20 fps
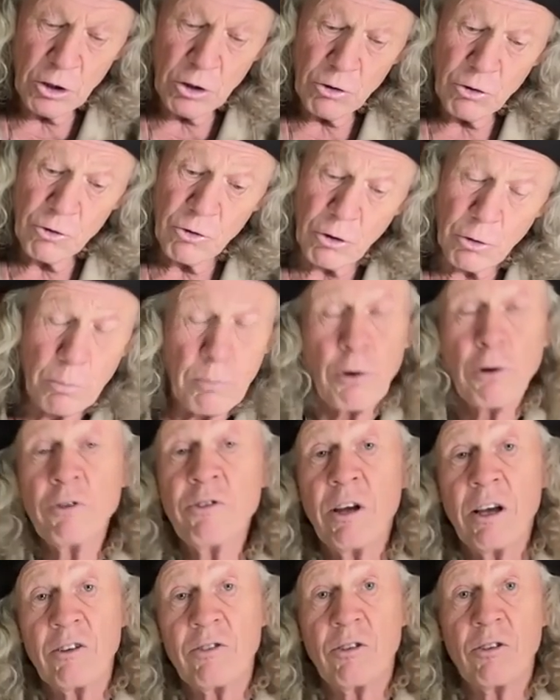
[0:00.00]
So the
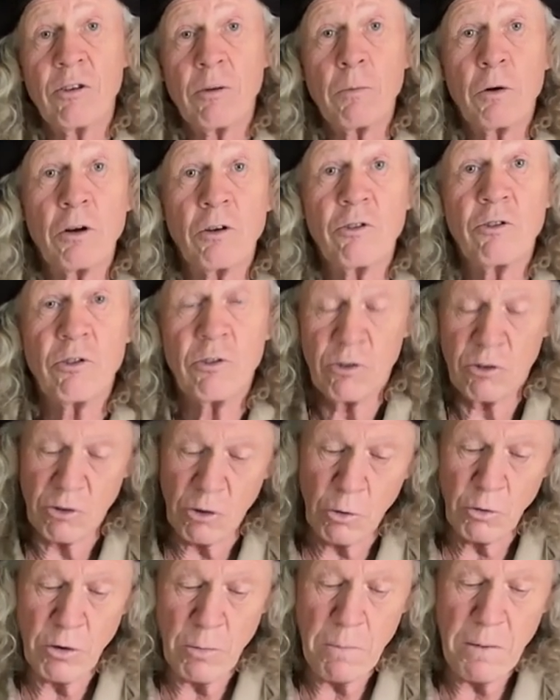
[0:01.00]
process is I'm going to
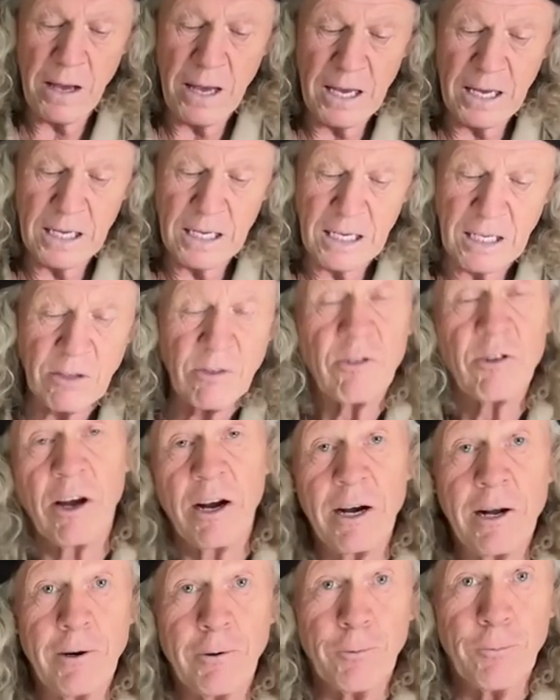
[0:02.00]
sew the bag
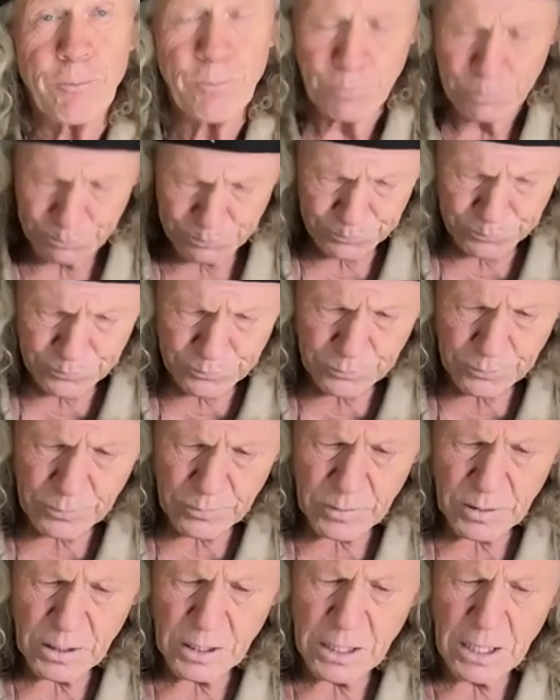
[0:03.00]
inside out.
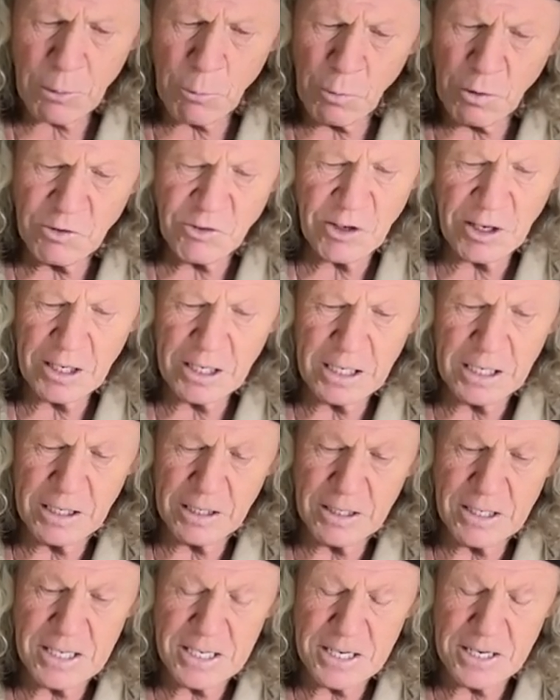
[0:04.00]
And once I
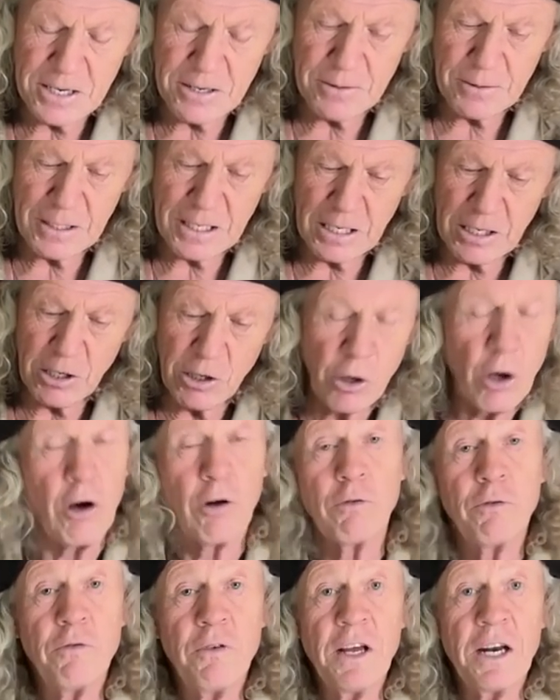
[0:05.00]
get get it
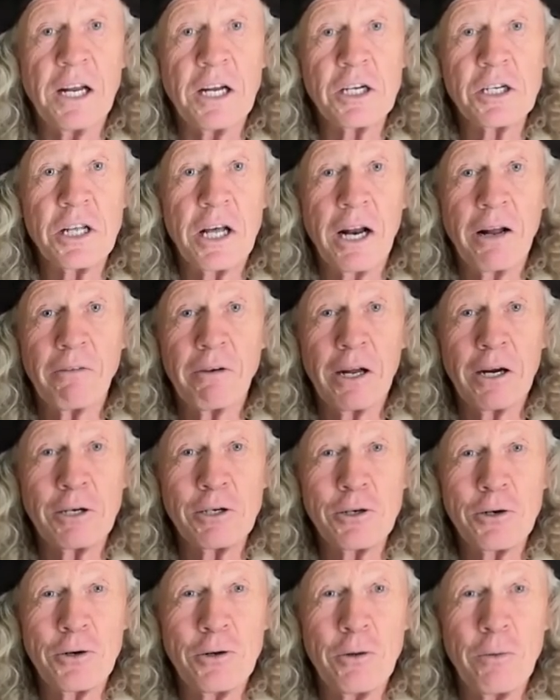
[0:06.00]
all finished. Then I've got to
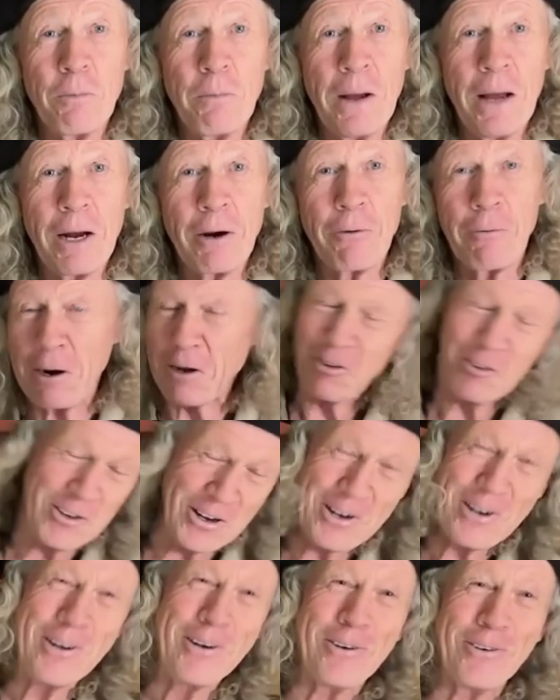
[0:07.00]
turn the bag right
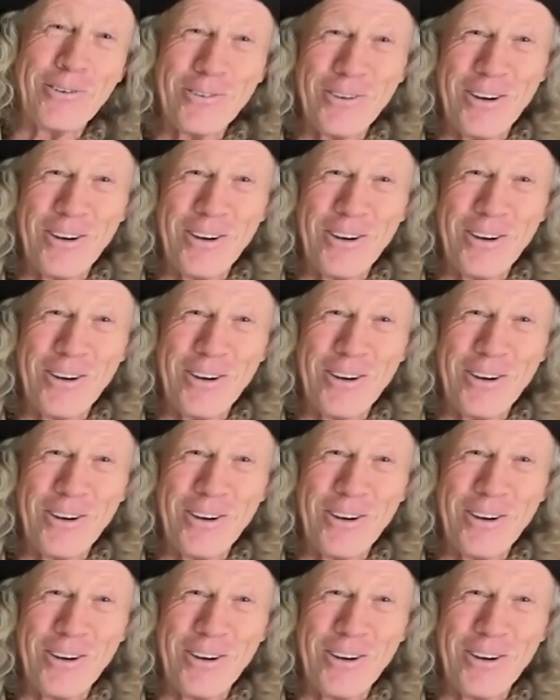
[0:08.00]
side out,